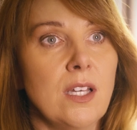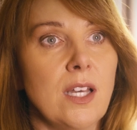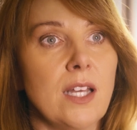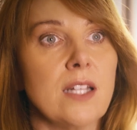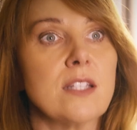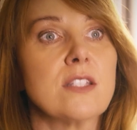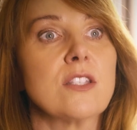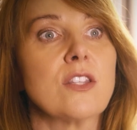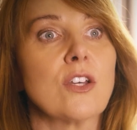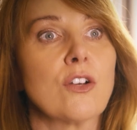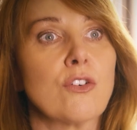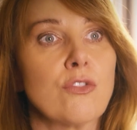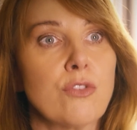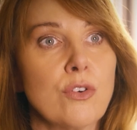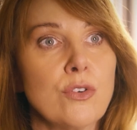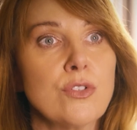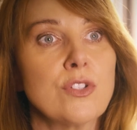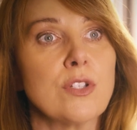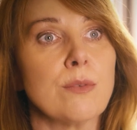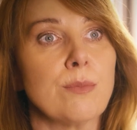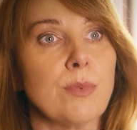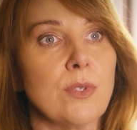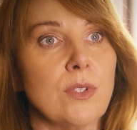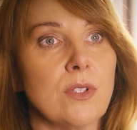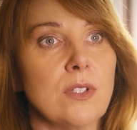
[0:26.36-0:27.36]
It's the
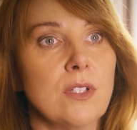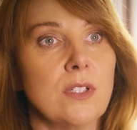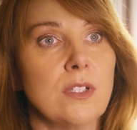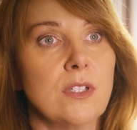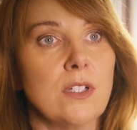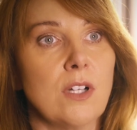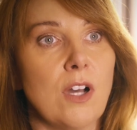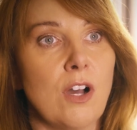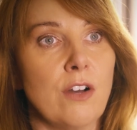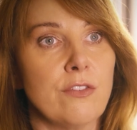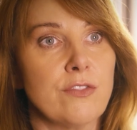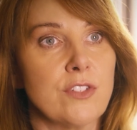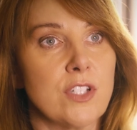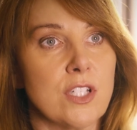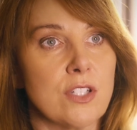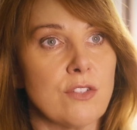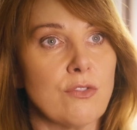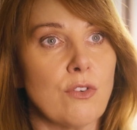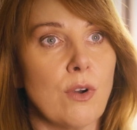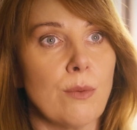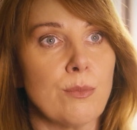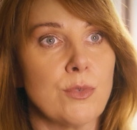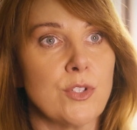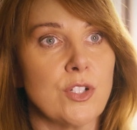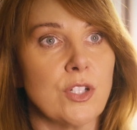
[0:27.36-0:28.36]
crucible of
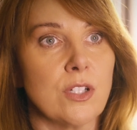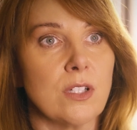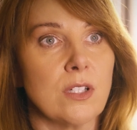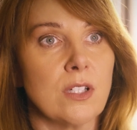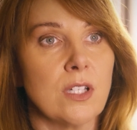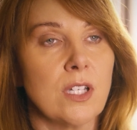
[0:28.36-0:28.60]
disruption.